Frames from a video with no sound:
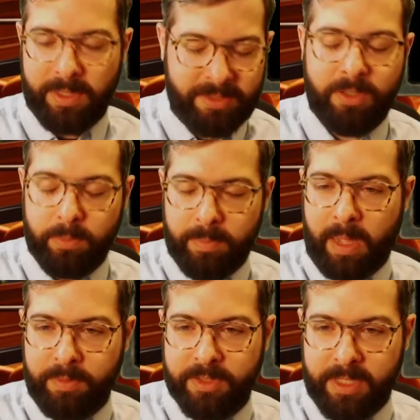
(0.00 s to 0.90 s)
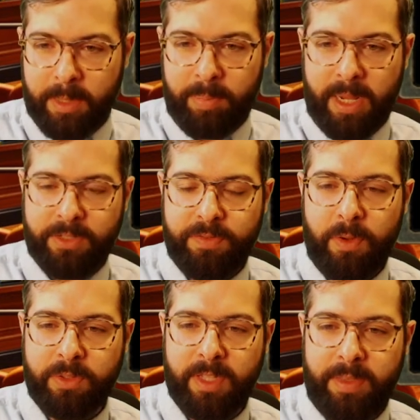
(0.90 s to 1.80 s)
I still obviously get back to
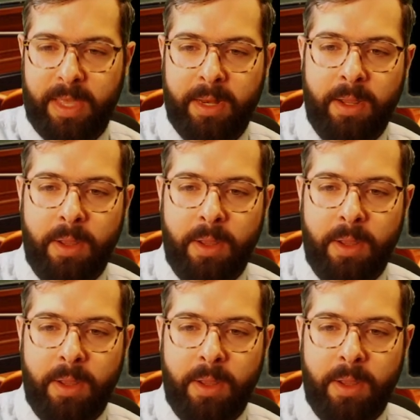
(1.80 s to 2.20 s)
folks on that,